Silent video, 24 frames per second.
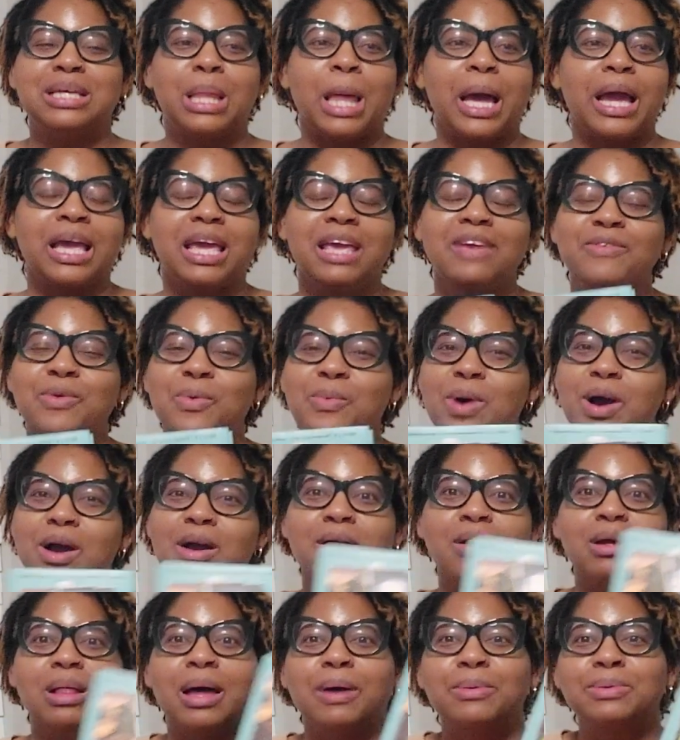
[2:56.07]
Like, even one
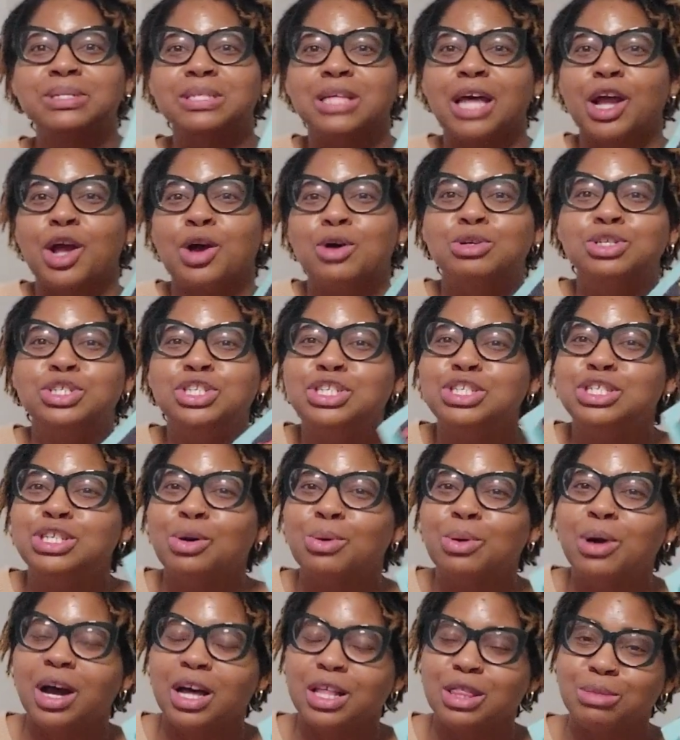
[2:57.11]
girl, I was like, oh, she's so
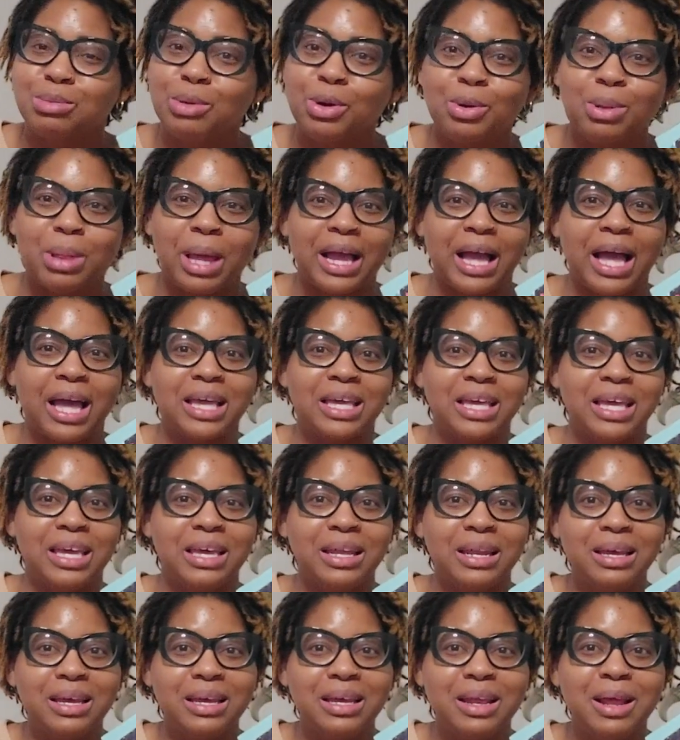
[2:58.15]
cutthroat. Like, I get
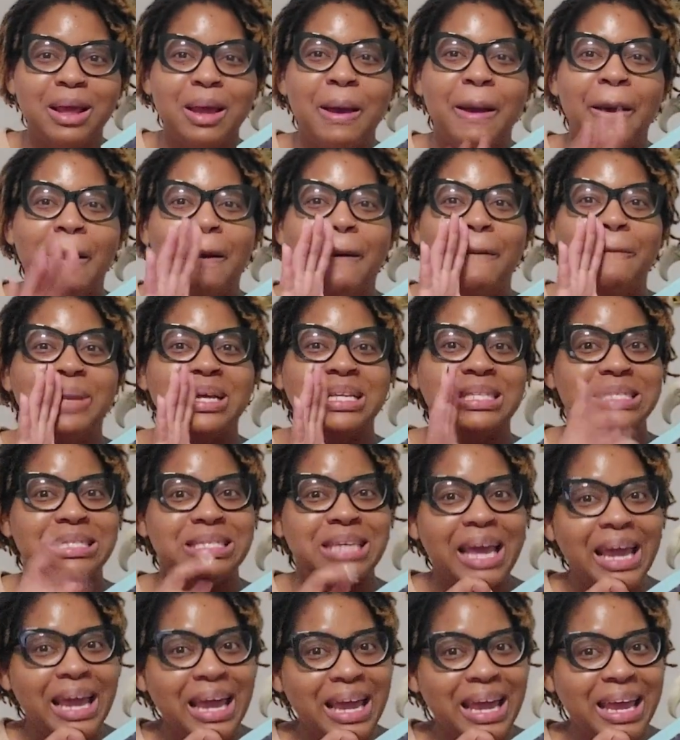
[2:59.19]
it, but
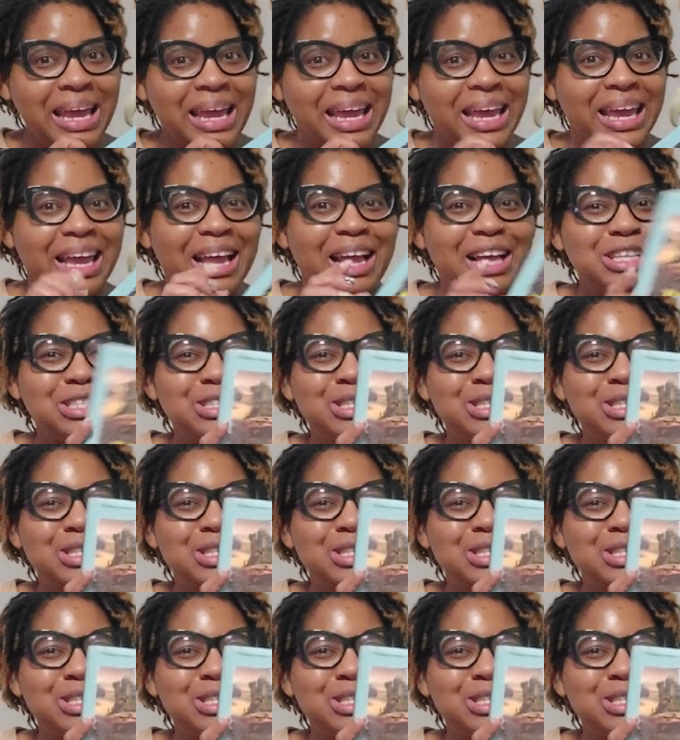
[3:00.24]
dang.